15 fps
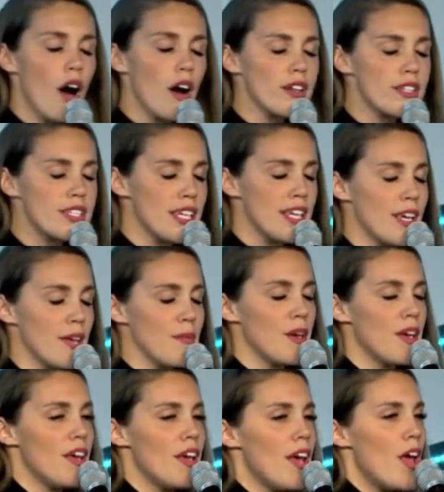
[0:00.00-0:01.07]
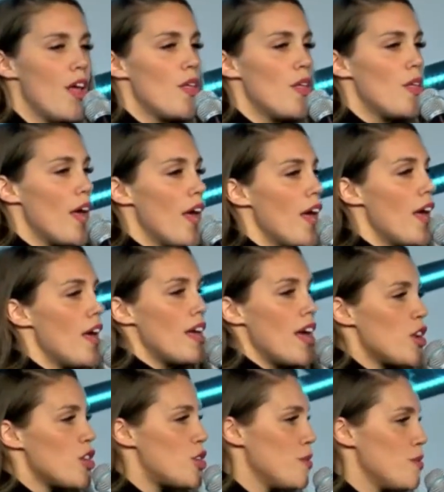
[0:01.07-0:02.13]
team,
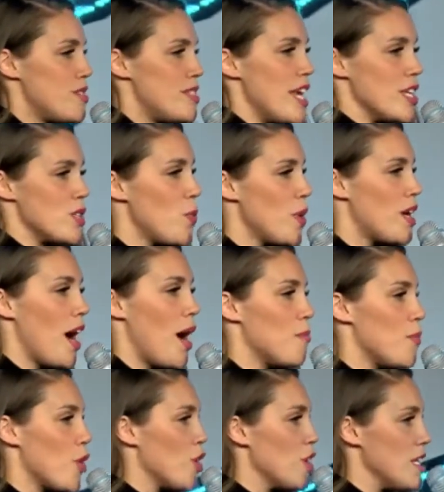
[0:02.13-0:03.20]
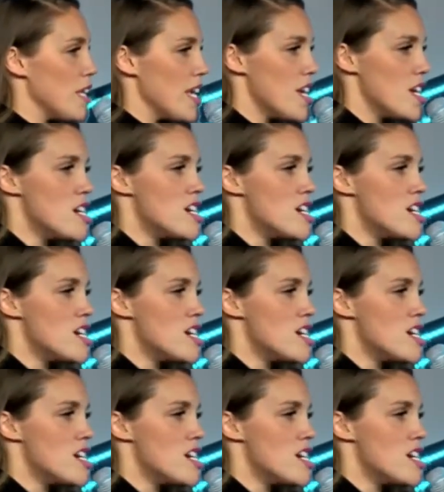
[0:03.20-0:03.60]
Tuesdays, we come early.